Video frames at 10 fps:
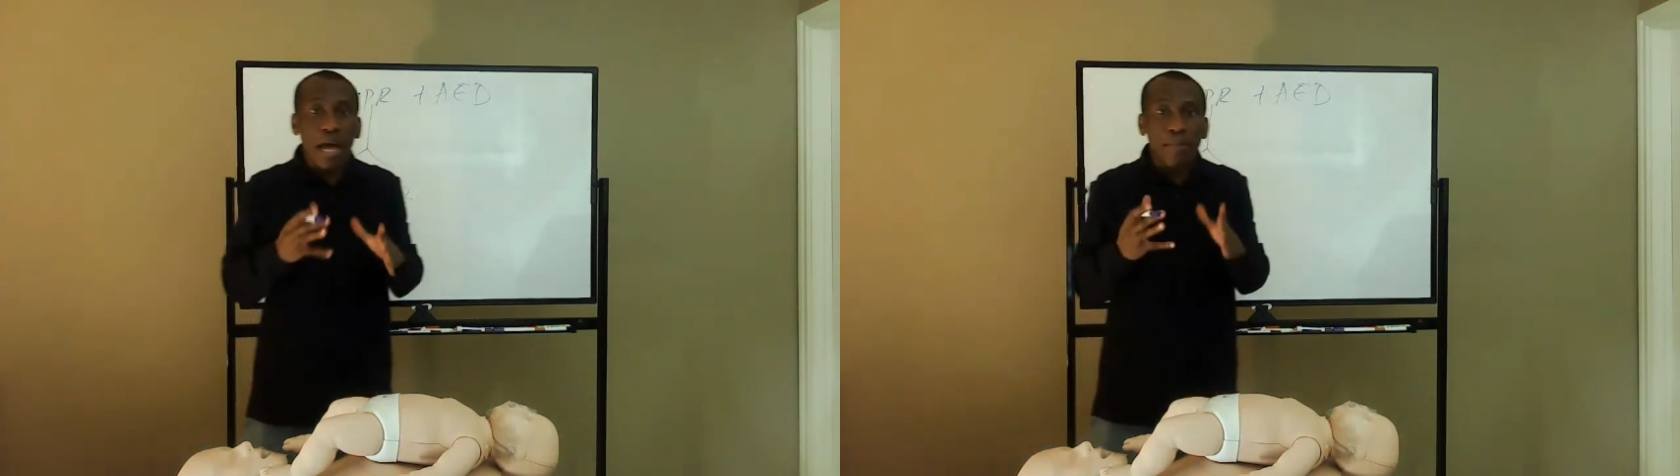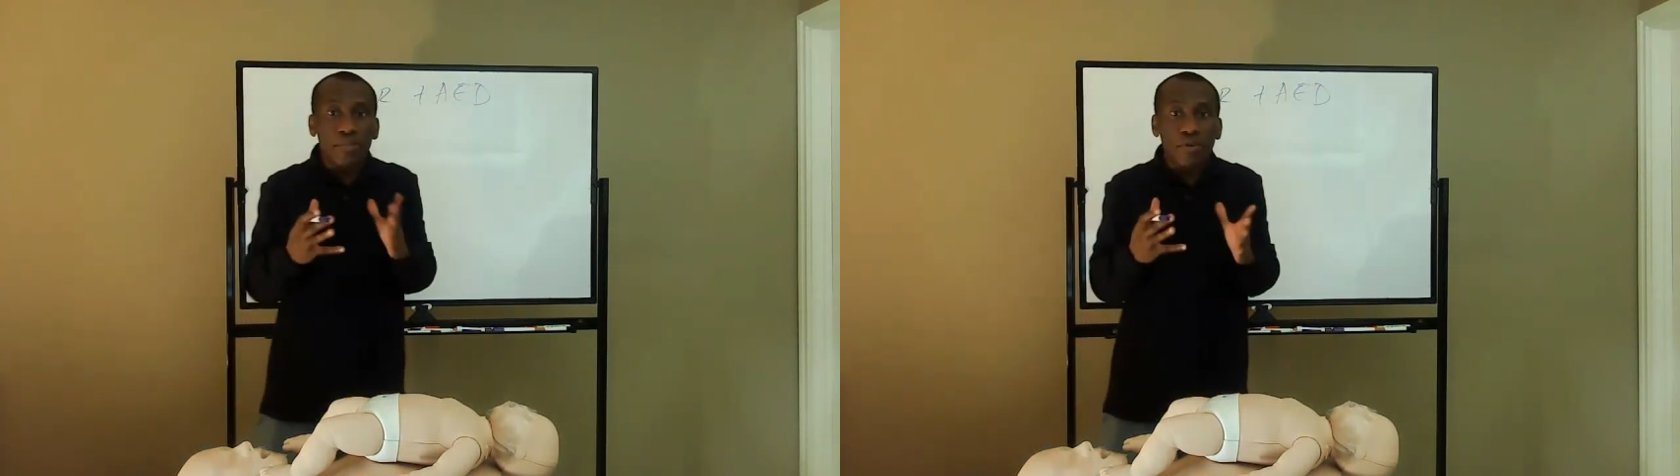
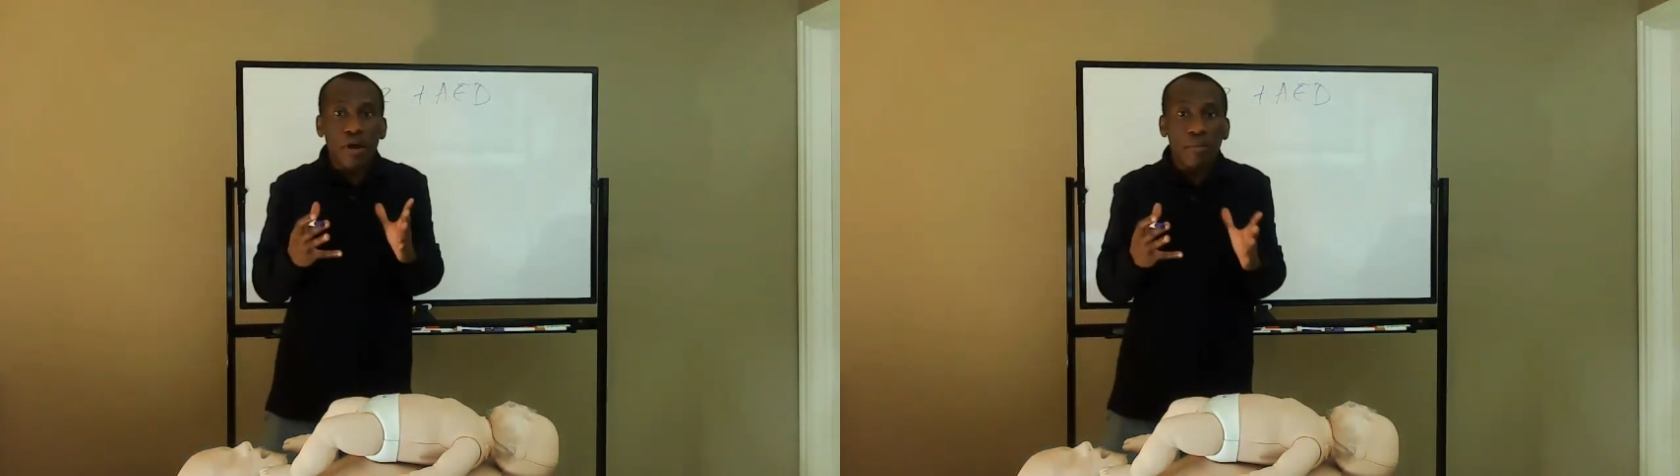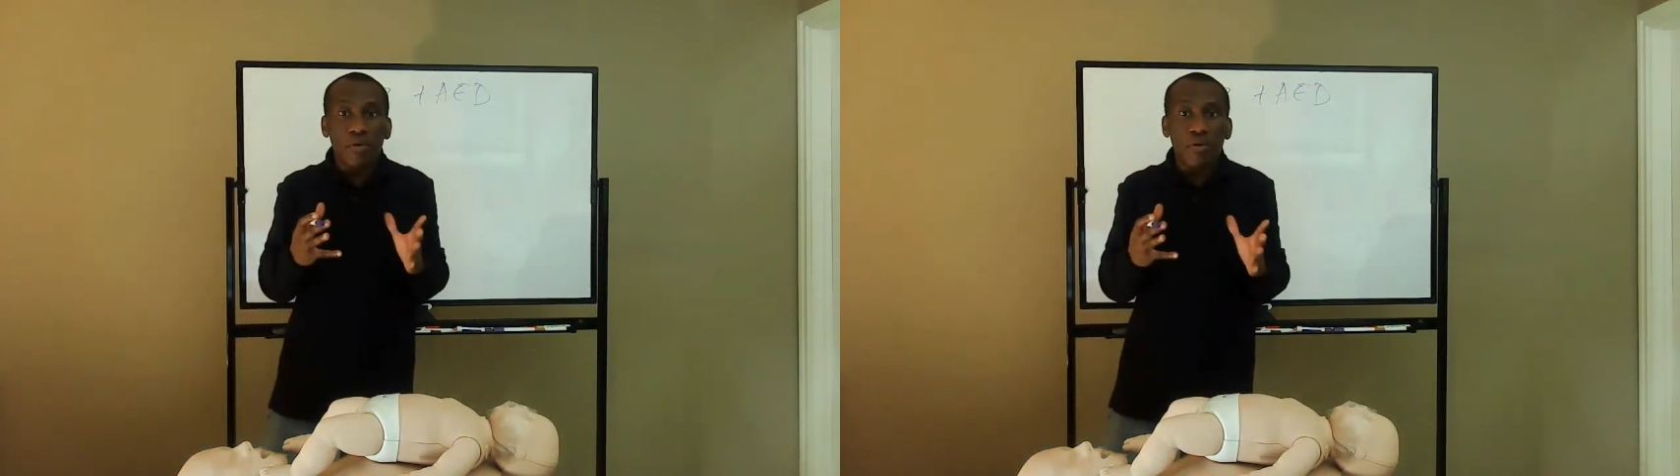
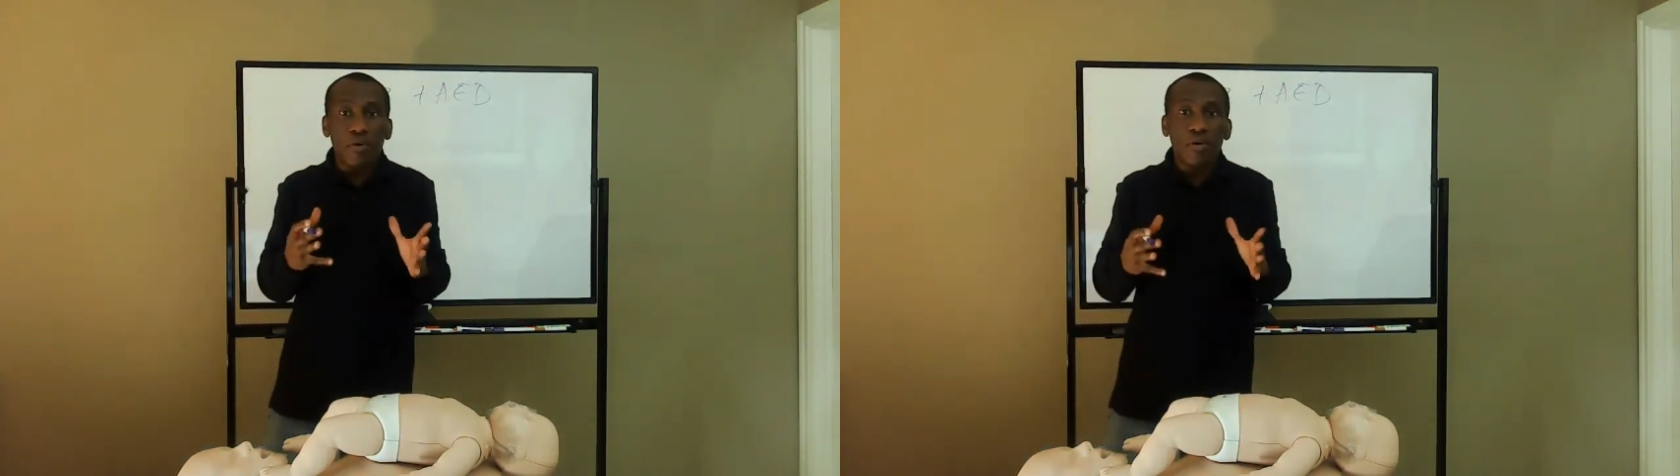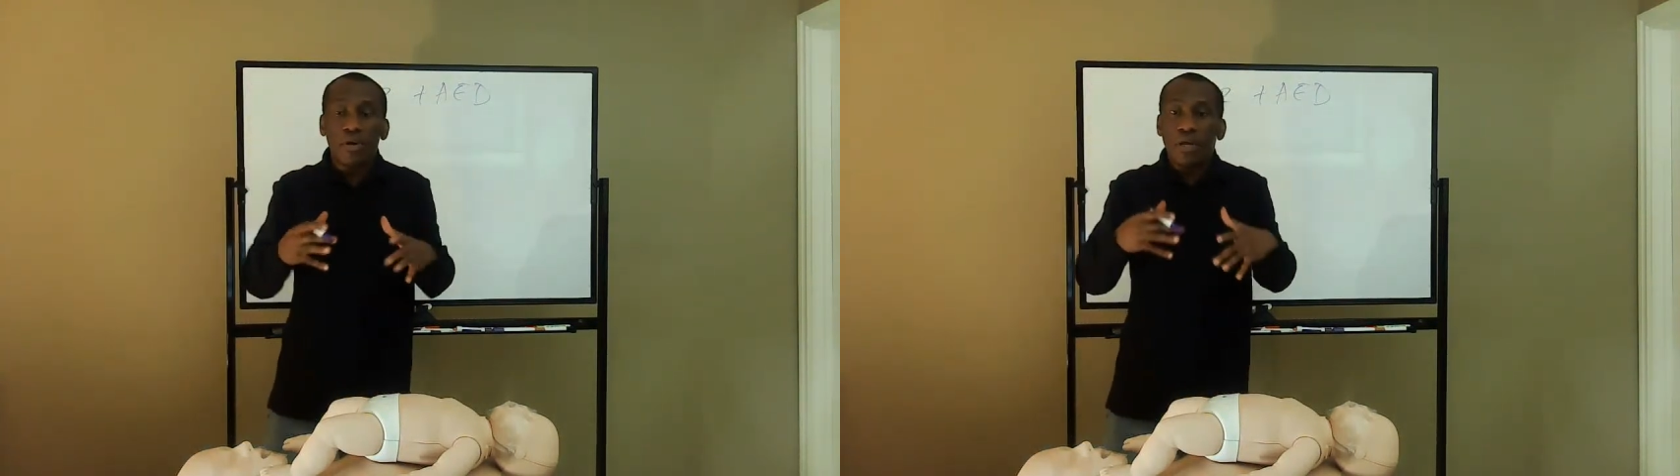
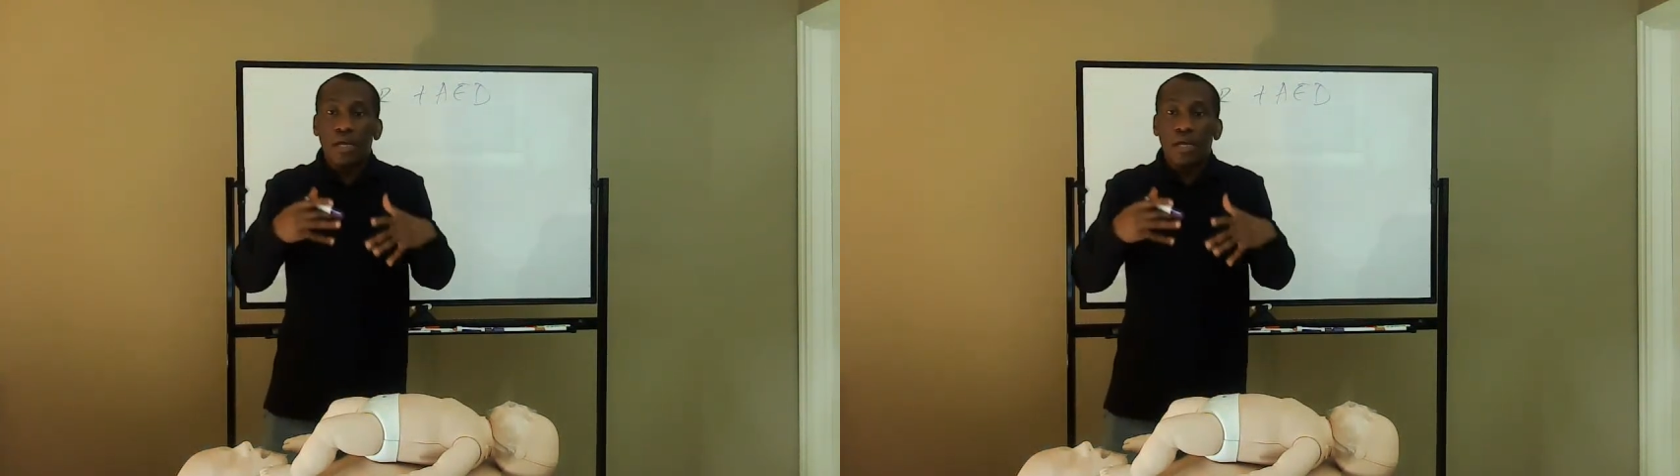abnormal